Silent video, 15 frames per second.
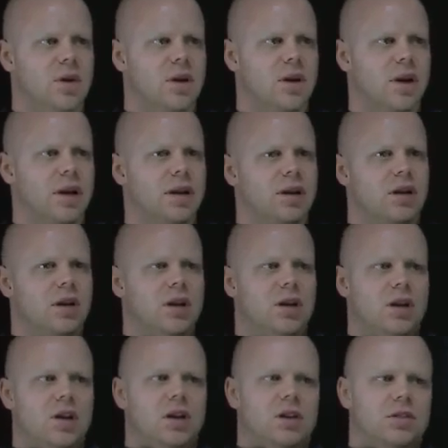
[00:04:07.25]
All right?
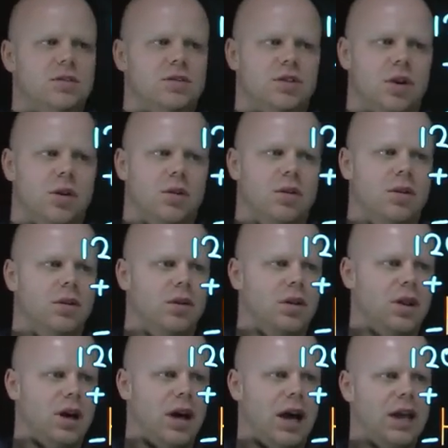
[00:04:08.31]
So
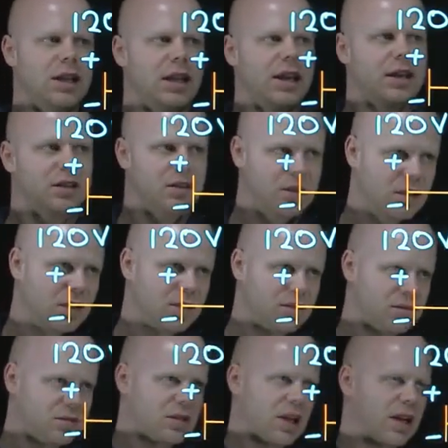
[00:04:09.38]
I like to
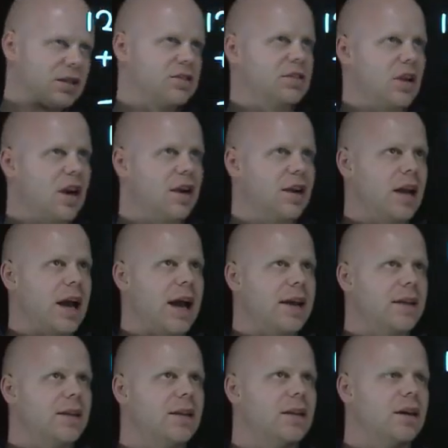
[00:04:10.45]
kind of start
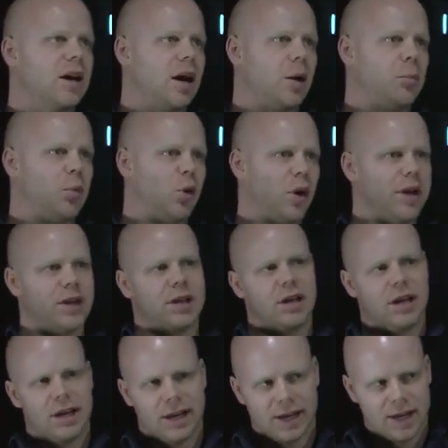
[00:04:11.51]
at a point
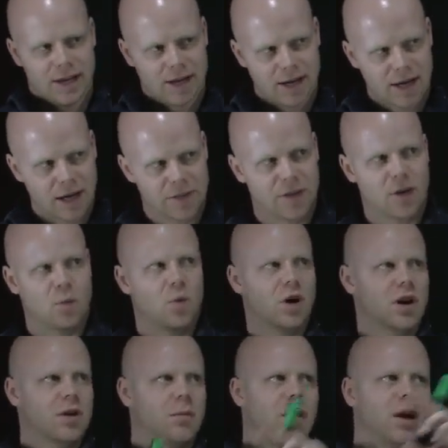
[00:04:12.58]
and then
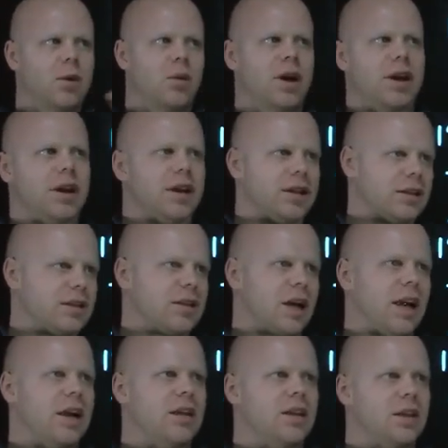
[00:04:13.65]
work my way
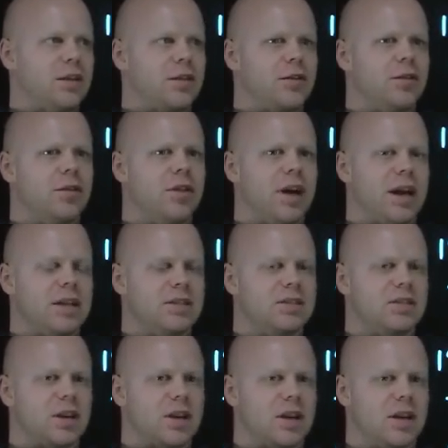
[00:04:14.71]
entirely through that
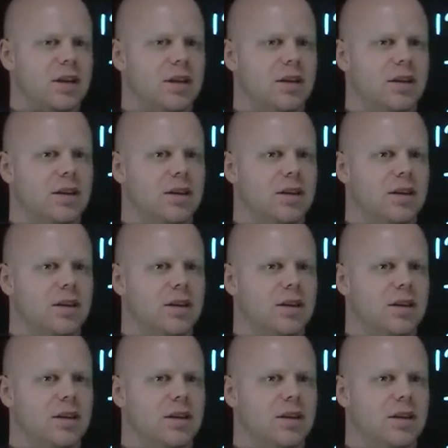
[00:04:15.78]
circuit.